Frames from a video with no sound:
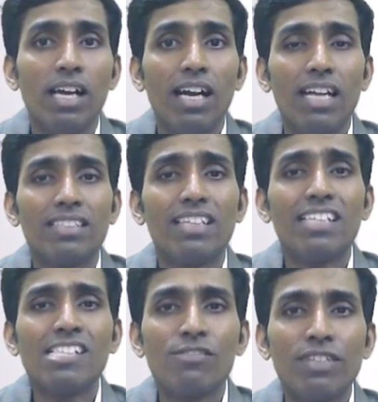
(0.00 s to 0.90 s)
and the
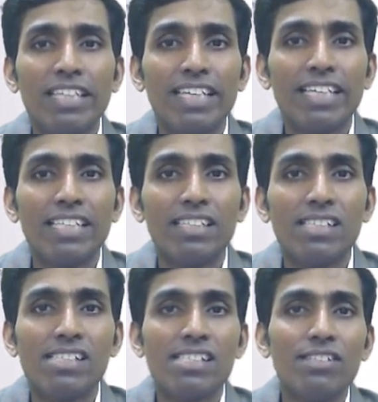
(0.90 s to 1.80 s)
risk free rate
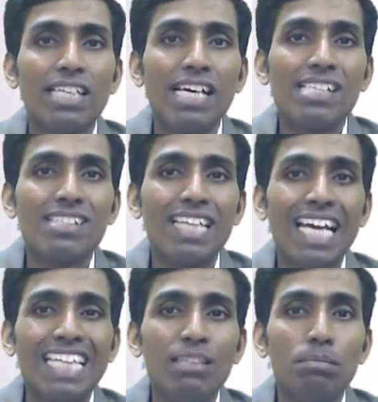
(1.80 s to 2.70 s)
is given as
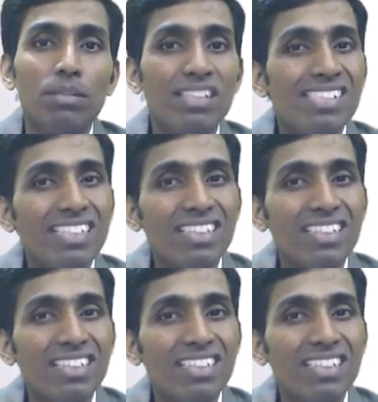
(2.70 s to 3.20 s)
9%.